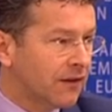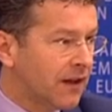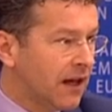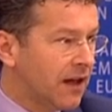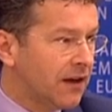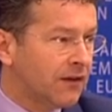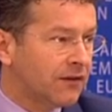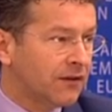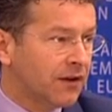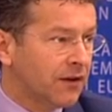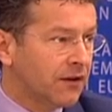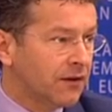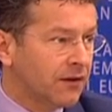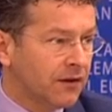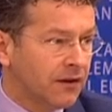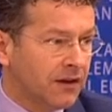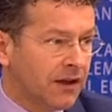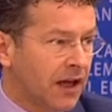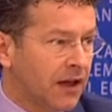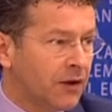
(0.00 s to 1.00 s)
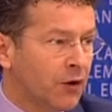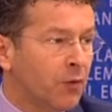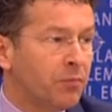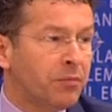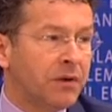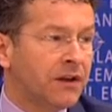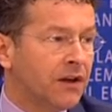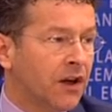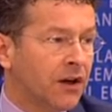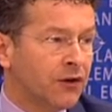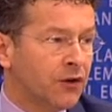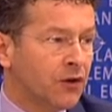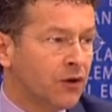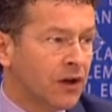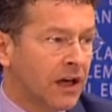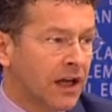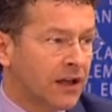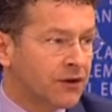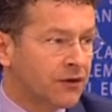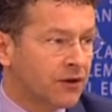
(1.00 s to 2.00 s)
That is cannot be done
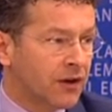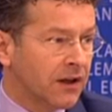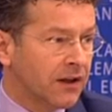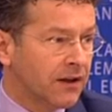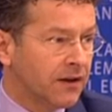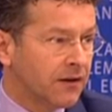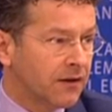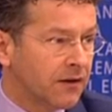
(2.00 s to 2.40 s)
unilaterally.